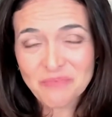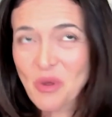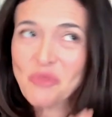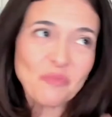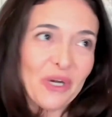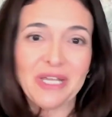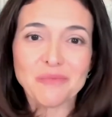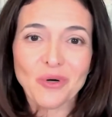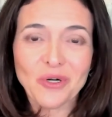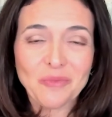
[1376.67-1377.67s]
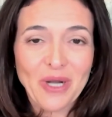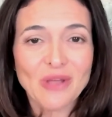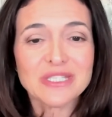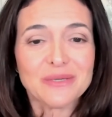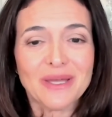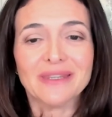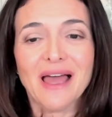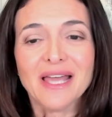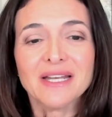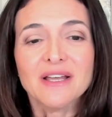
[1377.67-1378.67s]
both brick and mortar, but also
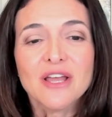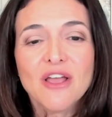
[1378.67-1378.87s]
online,